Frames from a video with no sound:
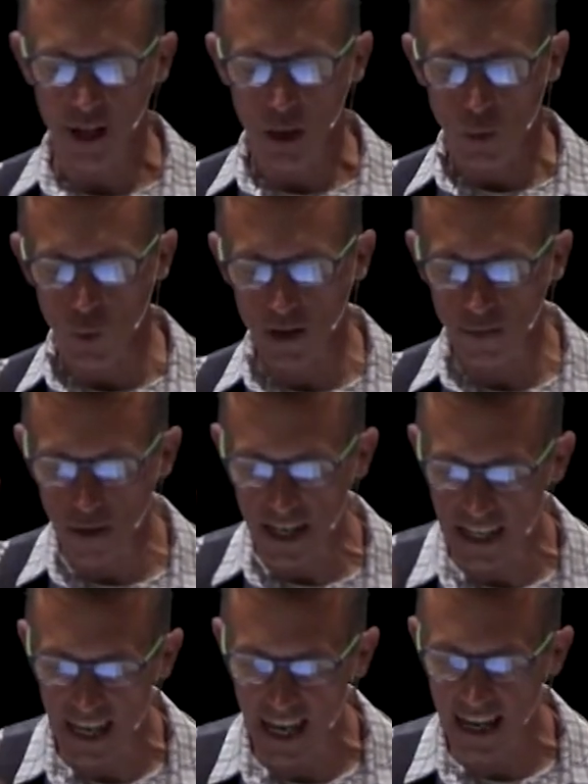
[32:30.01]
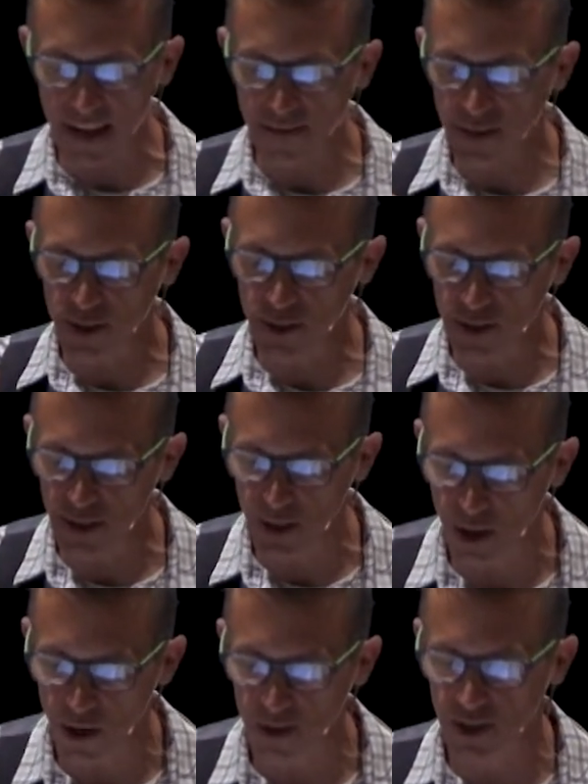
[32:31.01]
when we cave to
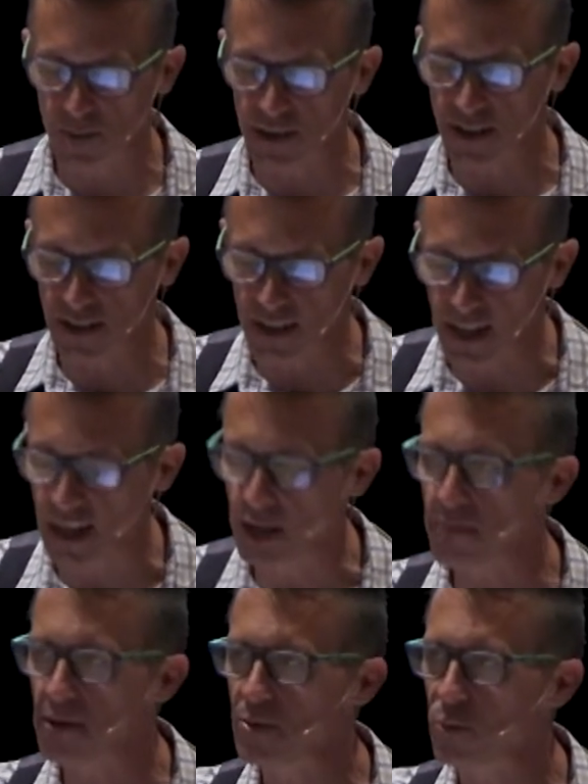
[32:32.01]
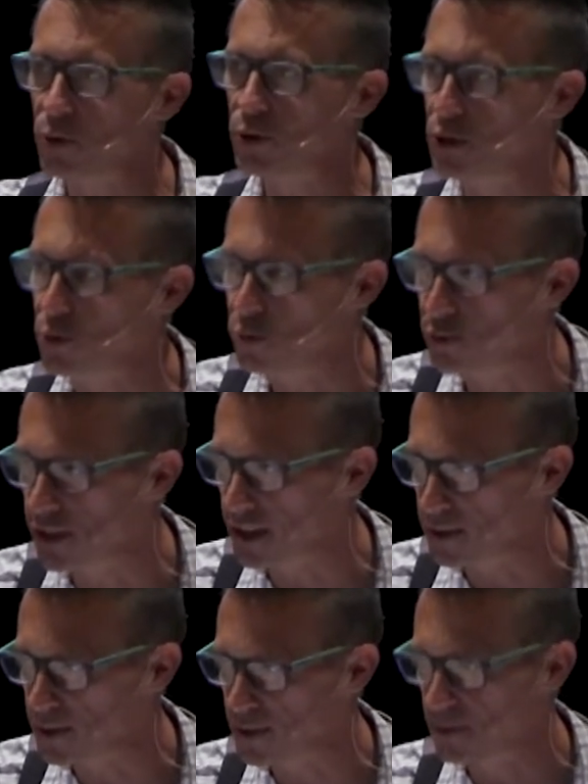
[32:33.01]
discouragement, the enemy will use
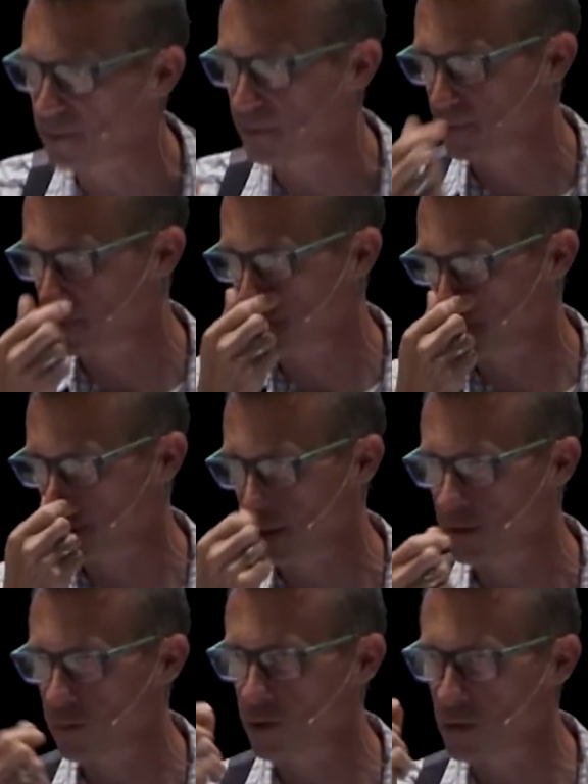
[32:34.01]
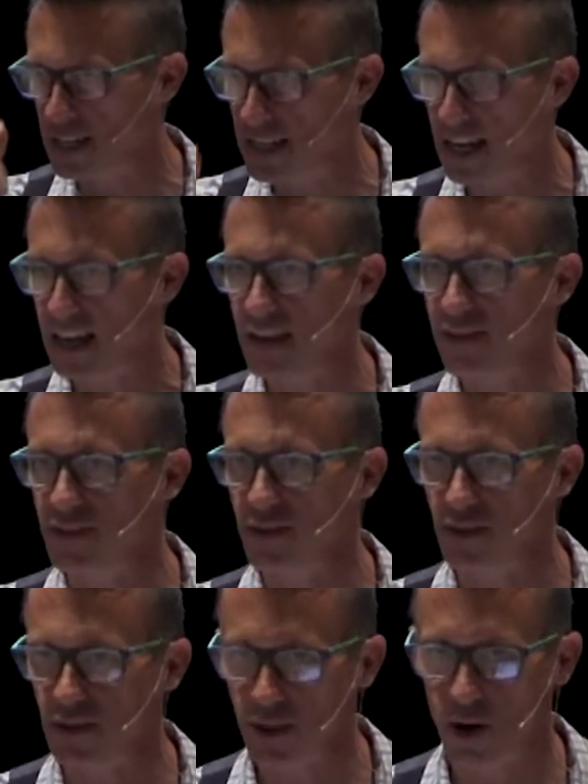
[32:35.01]
us. When we cave to
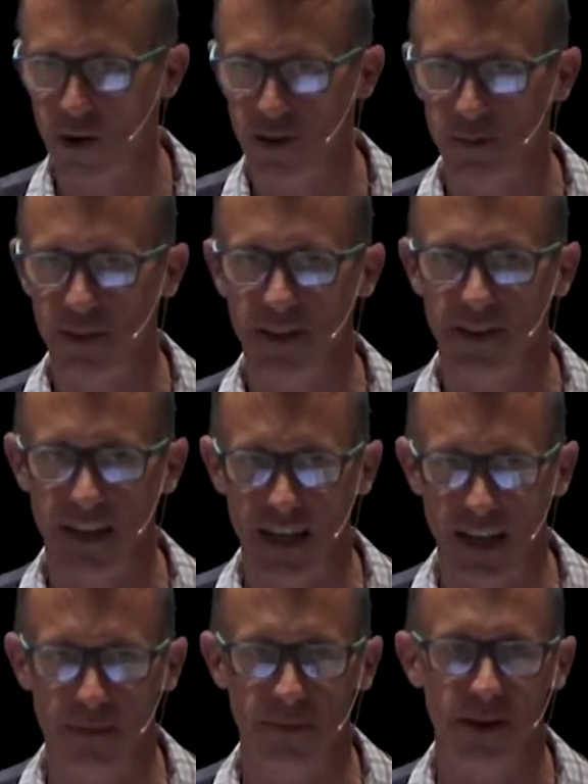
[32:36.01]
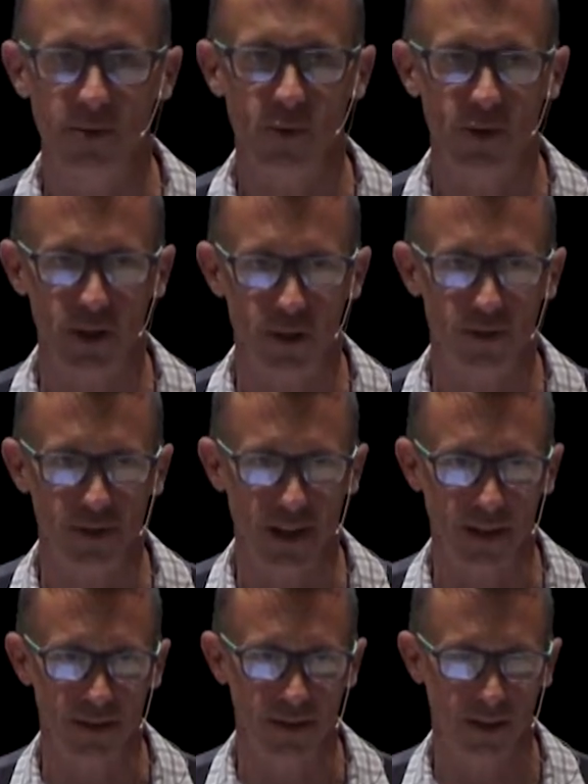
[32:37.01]
discouragement, the enemy will use us.